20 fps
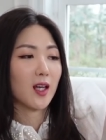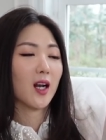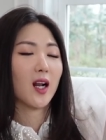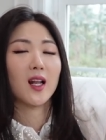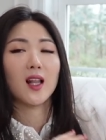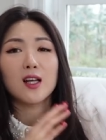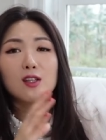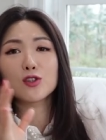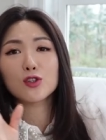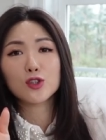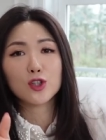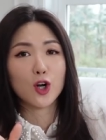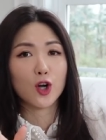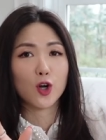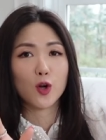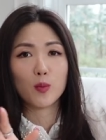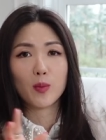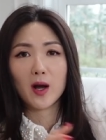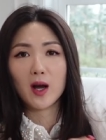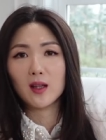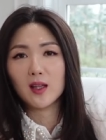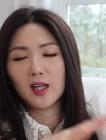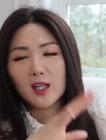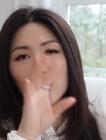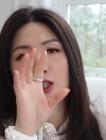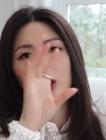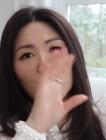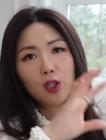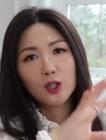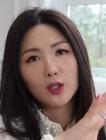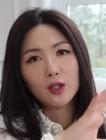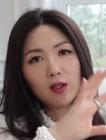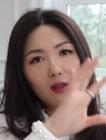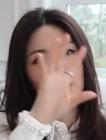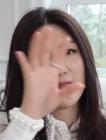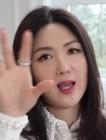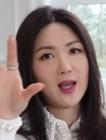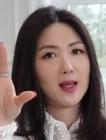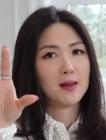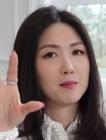and I like to talk about like
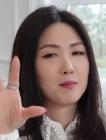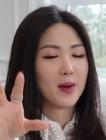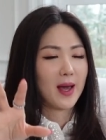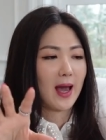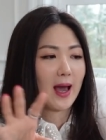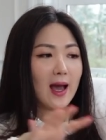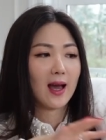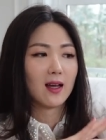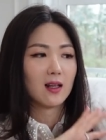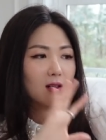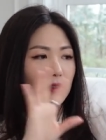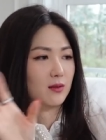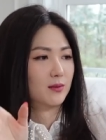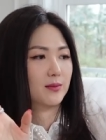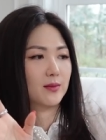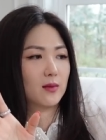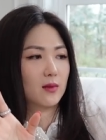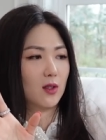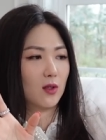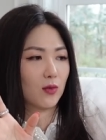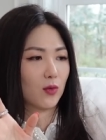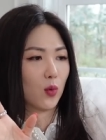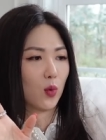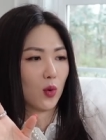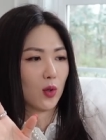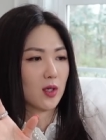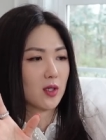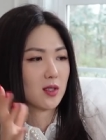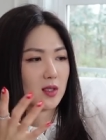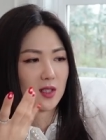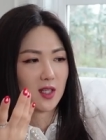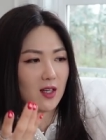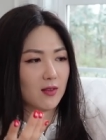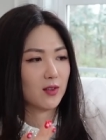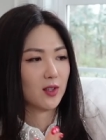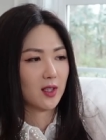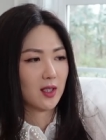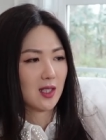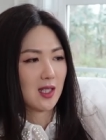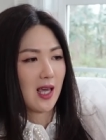good and bad, of course,
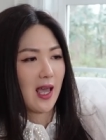everything